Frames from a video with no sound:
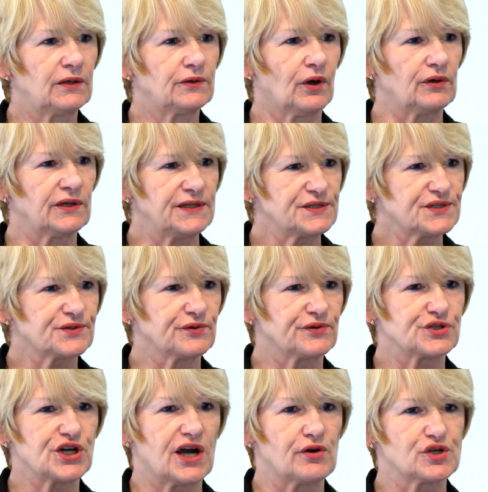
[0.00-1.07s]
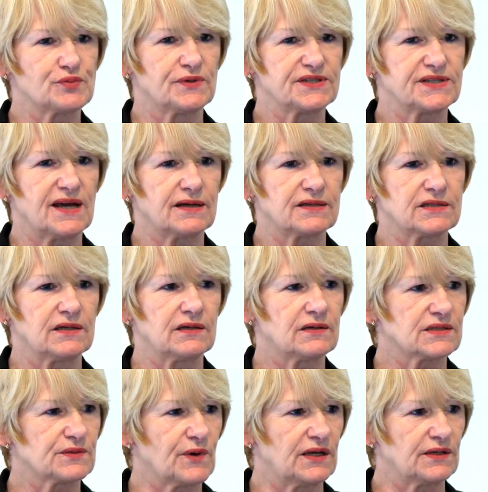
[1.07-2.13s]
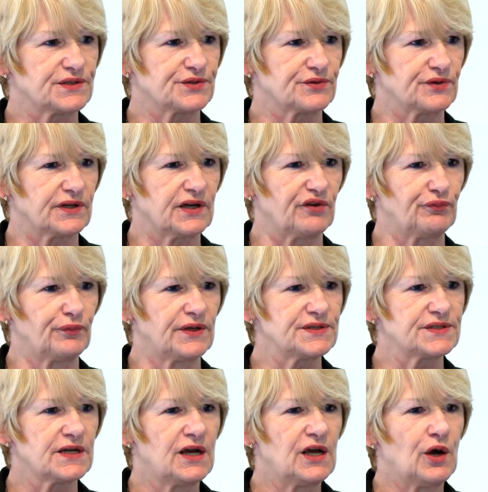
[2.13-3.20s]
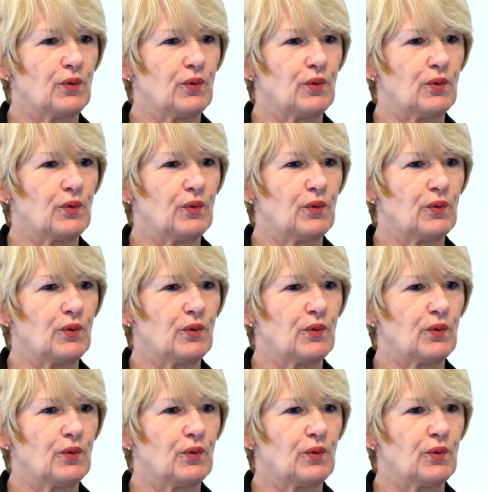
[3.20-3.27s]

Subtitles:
not least through the charitable sector as well as through the government.